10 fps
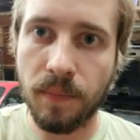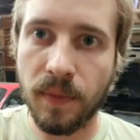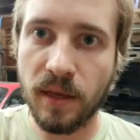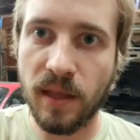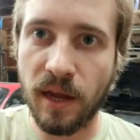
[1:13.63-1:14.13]

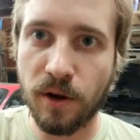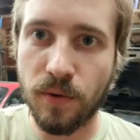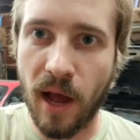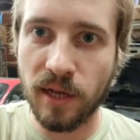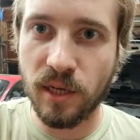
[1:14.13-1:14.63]
Ignited
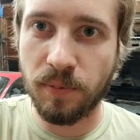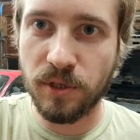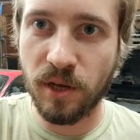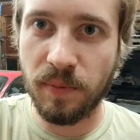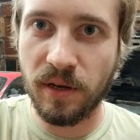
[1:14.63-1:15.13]
Garage, I
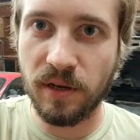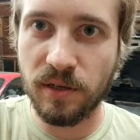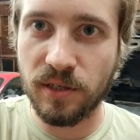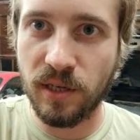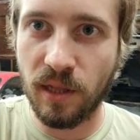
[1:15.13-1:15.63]
appreciate being
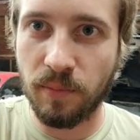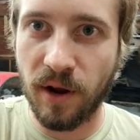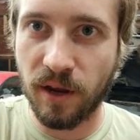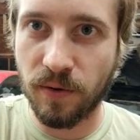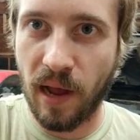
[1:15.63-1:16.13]
here. Still a
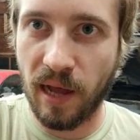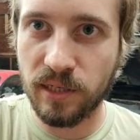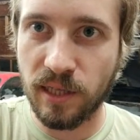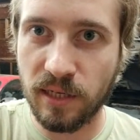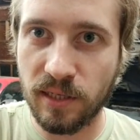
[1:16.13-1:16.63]
bright
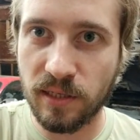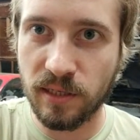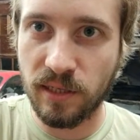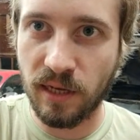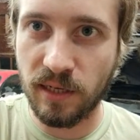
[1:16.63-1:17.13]
garage. Thanks to
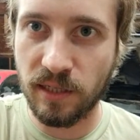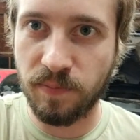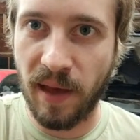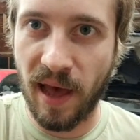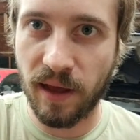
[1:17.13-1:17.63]
Costanza. It's
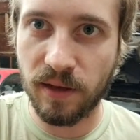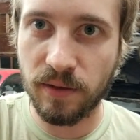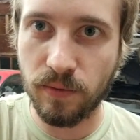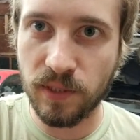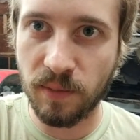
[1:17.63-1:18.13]
back.
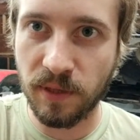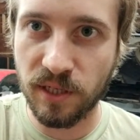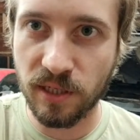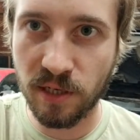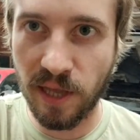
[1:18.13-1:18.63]
What's up,
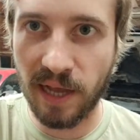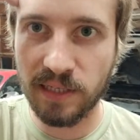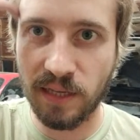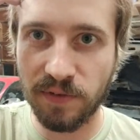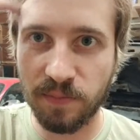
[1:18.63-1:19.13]
Lanchester? Yeah,
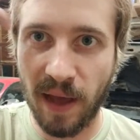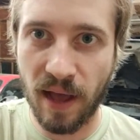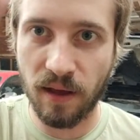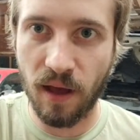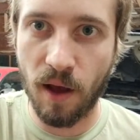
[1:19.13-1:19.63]
Steve is
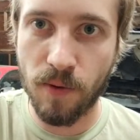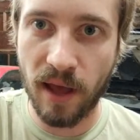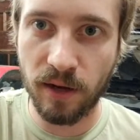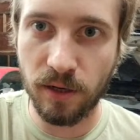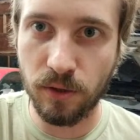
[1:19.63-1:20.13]
back. All
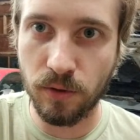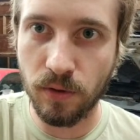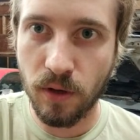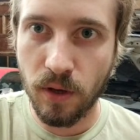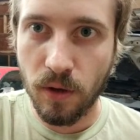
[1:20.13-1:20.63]
right, dude.
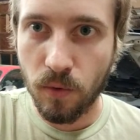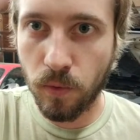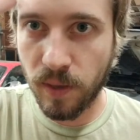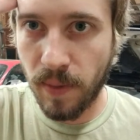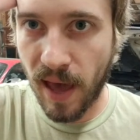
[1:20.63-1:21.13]

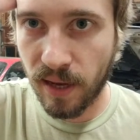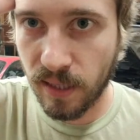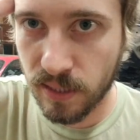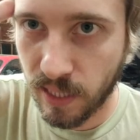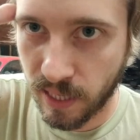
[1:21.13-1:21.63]
We
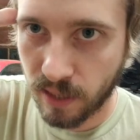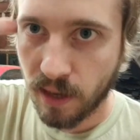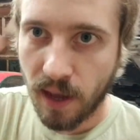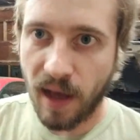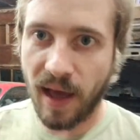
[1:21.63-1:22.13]
back. It's lit.
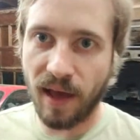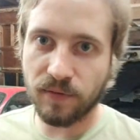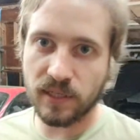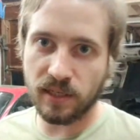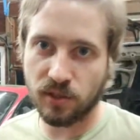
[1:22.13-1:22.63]
I
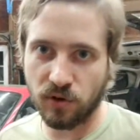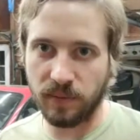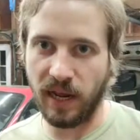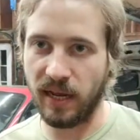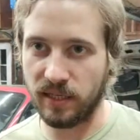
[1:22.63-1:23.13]
haven't seen a
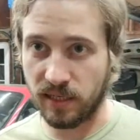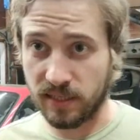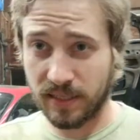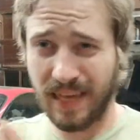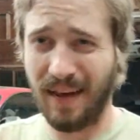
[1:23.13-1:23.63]
stream in
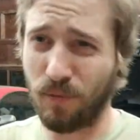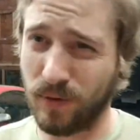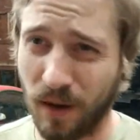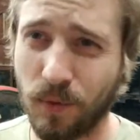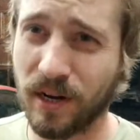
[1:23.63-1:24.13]
ages. I
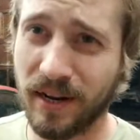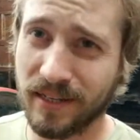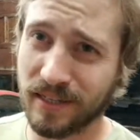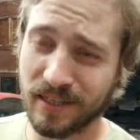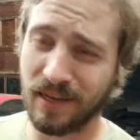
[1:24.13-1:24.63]
haven't done one
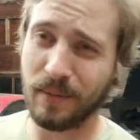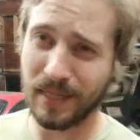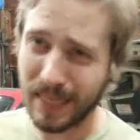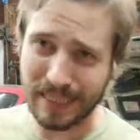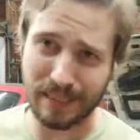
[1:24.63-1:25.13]
in ages because
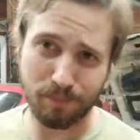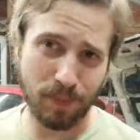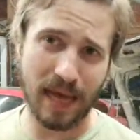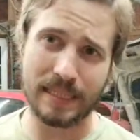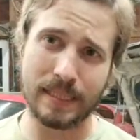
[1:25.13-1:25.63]
I'm a lazy
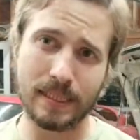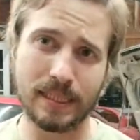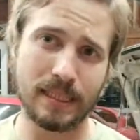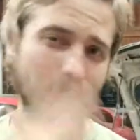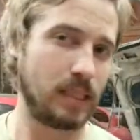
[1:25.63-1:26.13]
bastard.
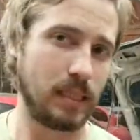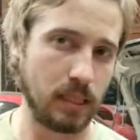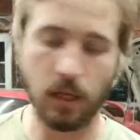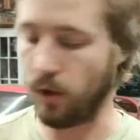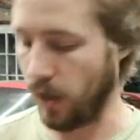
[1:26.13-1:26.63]
No,